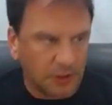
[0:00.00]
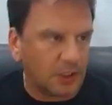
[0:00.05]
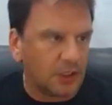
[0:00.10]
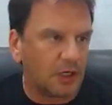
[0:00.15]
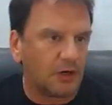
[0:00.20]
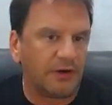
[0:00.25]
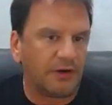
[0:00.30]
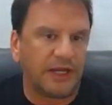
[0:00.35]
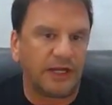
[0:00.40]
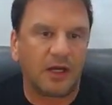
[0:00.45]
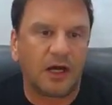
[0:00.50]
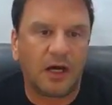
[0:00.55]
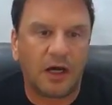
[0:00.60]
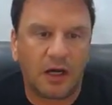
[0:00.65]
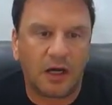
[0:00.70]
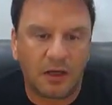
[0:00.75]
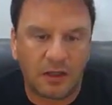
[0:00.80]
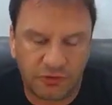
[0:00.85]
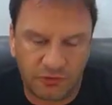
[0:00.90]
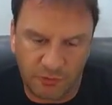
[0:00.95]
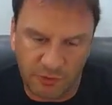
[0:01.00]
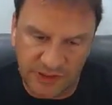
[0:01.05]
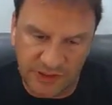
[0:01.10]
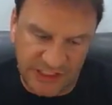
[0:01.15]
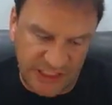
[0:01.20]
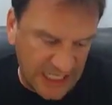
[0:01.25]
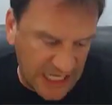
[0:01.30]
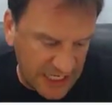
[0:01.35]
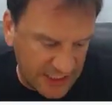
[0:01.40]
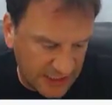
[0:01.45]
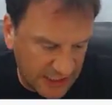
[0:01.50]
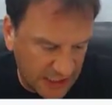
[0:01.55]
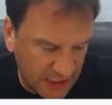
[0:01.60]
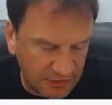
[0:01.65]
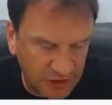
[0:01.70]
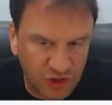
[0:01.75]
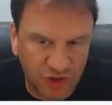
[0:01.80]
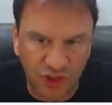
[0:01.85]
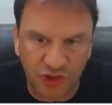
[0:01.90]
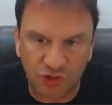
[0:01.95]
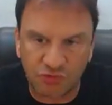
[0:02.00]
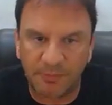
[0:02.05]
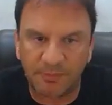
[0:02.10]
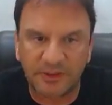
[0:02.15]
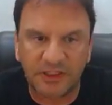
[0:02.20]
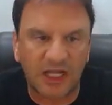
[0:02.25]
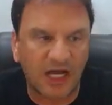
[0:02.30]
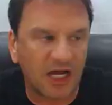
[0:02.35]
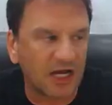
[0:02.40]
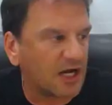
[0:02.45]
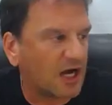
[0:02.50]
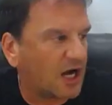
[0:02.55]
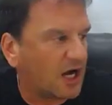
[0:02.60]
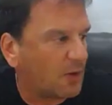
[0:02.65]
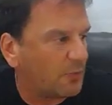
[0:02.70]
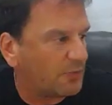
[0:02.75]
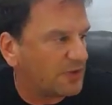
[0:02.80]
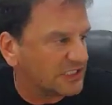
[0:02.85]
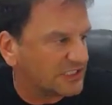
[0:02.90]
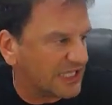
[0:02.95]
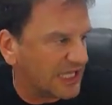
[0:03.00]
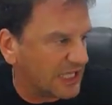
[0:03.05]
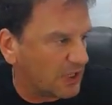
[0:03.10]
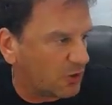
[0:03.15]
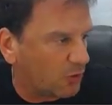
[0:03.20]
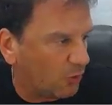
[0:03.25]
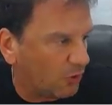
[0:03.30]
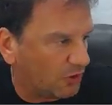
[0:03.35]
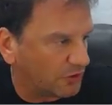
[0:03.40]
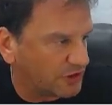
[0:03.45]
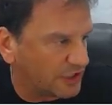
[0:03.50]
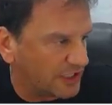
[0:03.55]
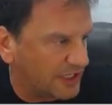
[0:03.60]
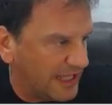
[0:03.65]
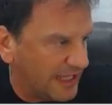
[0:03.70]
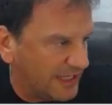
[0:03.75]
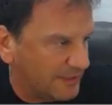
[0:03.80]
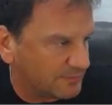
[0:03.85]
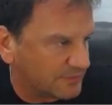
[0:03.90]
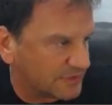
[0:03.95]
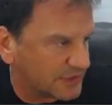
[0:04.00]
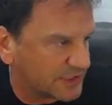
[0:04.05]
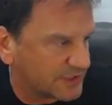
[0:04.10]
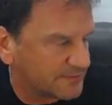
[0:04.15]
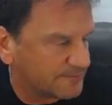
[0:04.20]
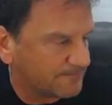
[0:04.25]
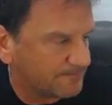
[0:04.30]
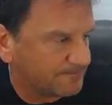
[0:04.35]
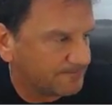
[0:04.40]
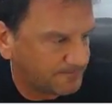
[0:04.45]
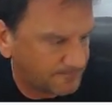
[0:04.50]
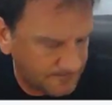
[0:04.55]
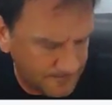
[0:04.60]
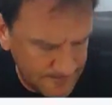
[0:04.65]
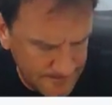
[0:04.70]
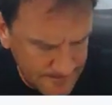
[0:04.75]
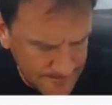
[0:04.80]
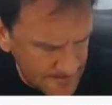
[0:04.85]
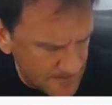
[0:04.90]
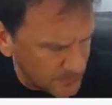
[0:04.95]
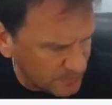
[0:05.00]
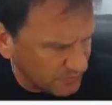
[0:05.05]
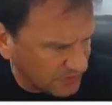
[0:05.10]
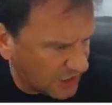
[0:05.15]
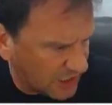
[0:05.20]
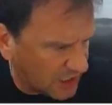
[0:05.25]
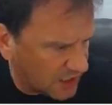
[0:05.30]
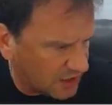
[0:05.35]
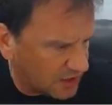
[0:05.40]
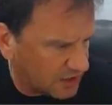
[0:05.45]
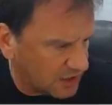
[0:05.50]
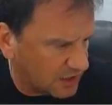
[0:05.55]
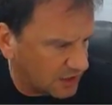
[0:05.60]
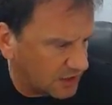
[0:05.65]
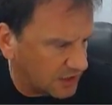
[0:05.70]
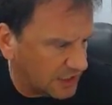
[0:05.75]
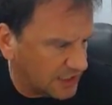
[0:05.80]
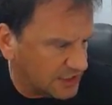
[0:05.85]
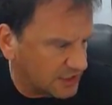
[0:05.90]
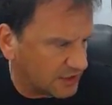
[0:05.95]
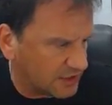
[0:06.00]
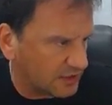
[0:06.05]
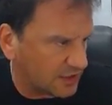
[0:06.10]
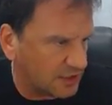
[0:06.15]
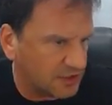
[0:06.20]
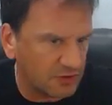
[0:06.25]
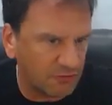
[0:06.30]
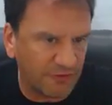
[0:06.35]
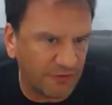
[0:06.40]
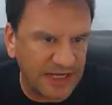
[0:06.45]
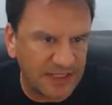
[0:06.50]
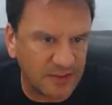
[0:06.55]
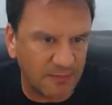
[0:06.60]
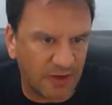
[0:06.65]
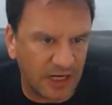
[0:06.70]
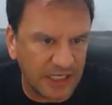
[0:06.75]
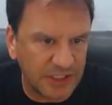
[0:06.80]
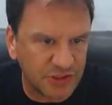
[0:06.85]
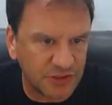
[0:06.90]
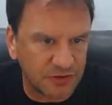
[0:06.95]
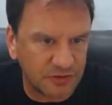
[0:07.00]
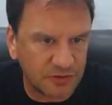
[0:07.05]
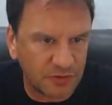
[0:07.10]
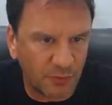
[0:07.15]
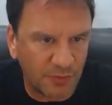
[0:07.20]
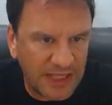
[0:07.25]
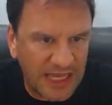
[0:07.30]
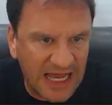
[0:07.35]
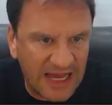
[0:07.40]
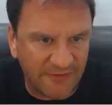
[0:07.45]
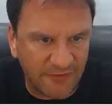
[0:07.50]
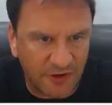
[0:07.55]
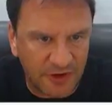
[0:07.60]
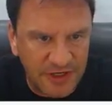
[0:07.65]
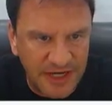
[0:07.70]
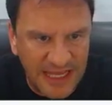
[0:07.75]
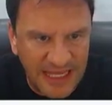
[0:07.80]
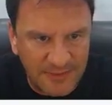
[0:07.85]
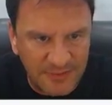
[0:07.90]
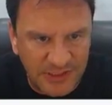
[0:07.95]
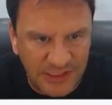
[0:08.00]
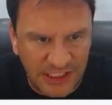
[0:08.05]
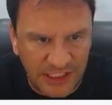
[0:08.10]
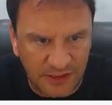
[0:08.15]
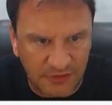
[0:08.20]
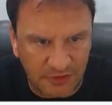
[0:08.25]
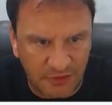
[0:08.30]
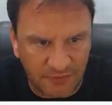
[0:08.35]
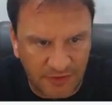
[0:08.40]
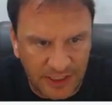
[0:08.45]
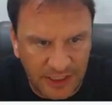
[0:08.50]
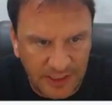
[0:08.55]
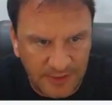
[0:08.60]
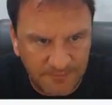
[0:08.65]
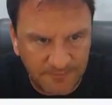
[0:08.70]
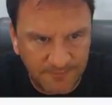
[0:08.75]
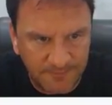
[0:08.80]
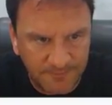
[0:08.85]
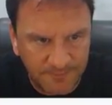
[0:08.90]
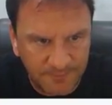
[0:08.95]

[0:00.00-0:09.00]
All right. Once again, here at JustRipIt.com, we take all the names in the randomizer. We have our names here already,